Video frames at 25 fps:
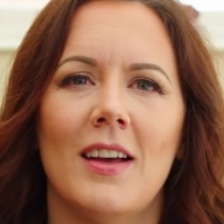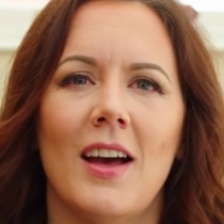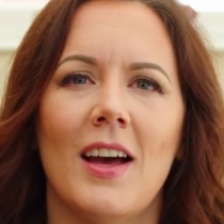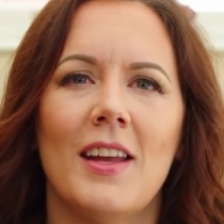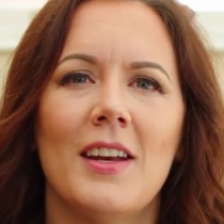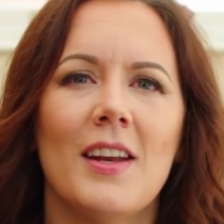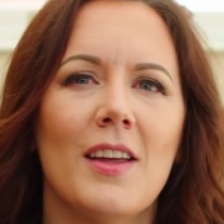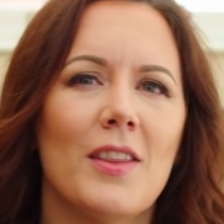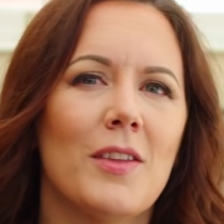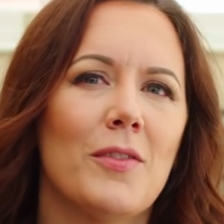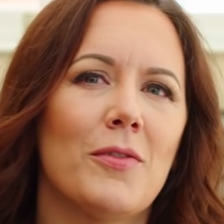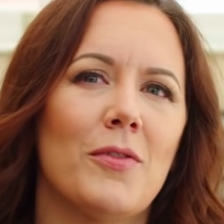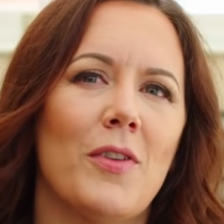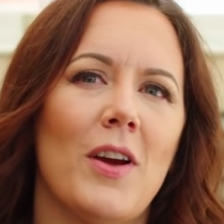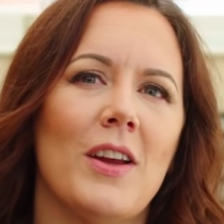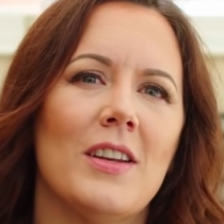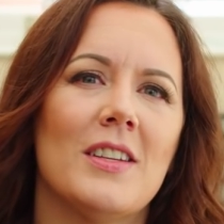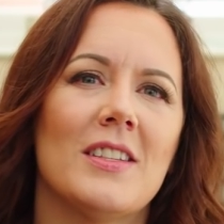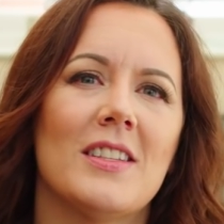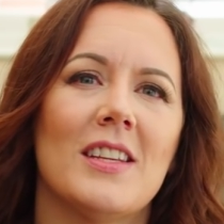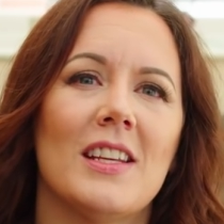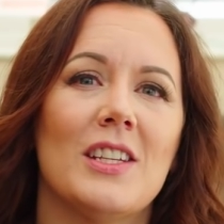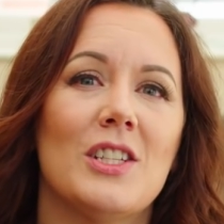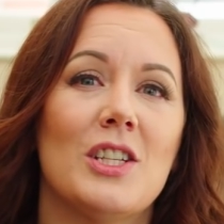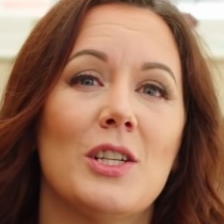Another
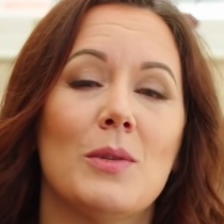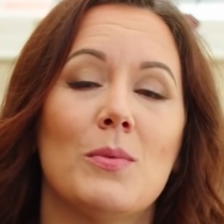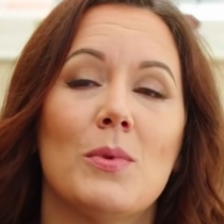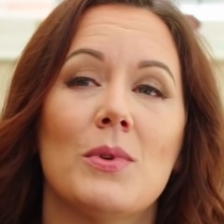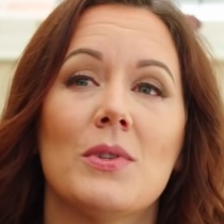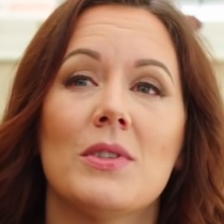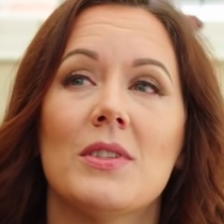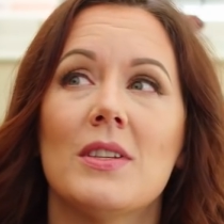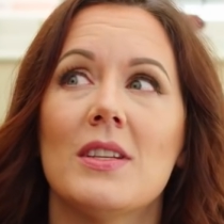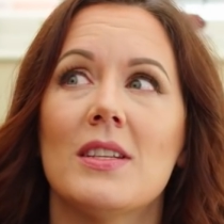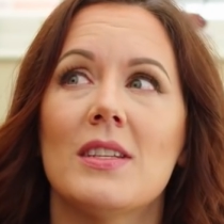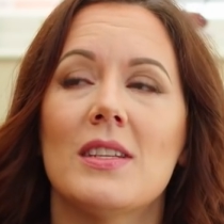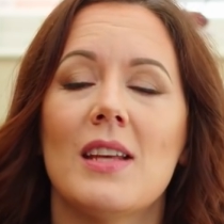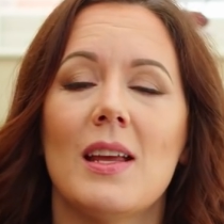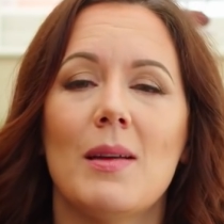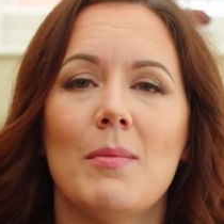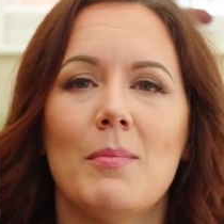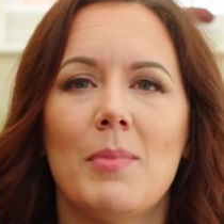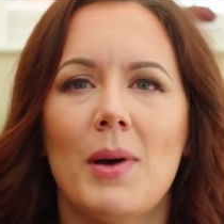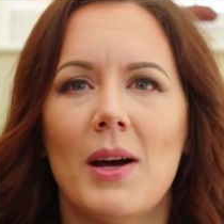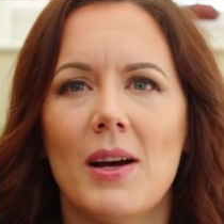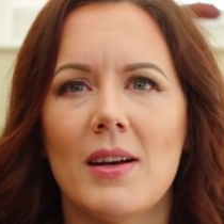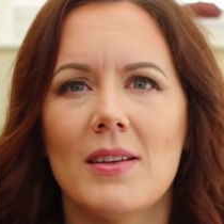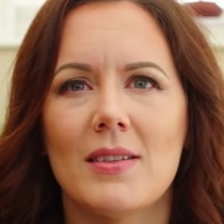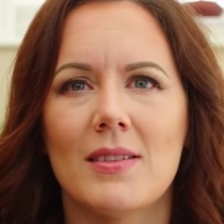friend said she wasn't the
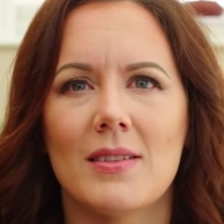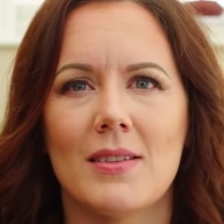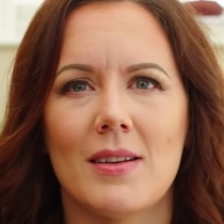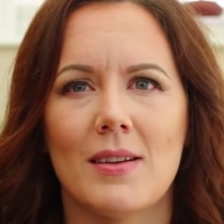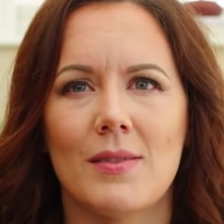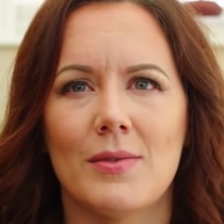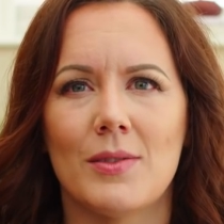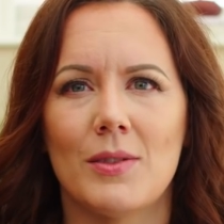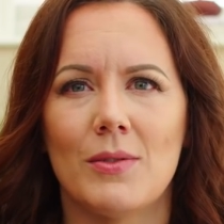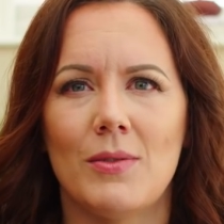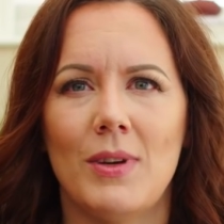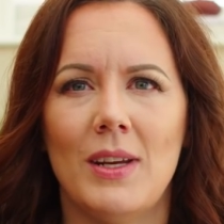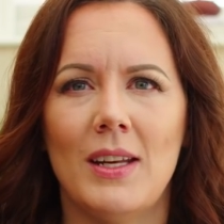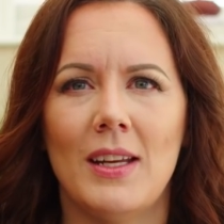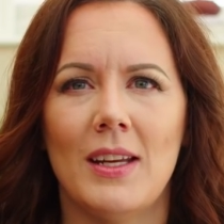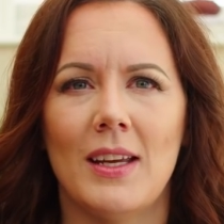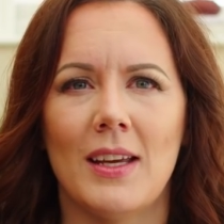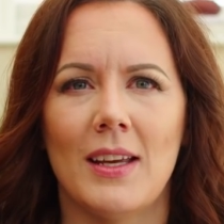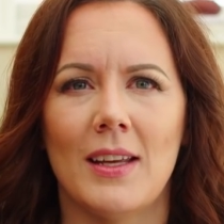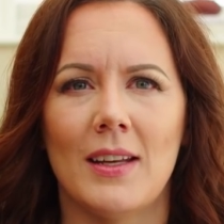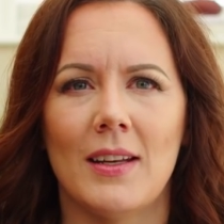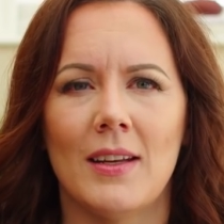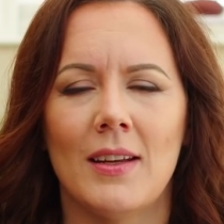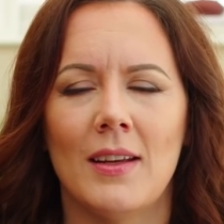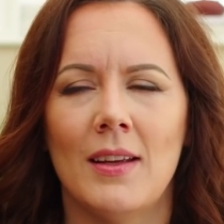same person after reading
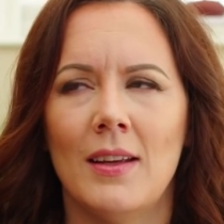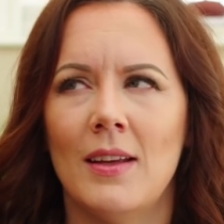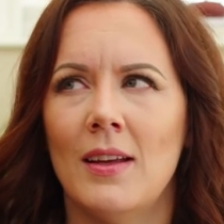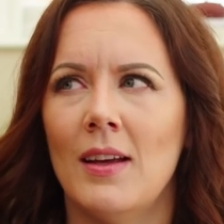it.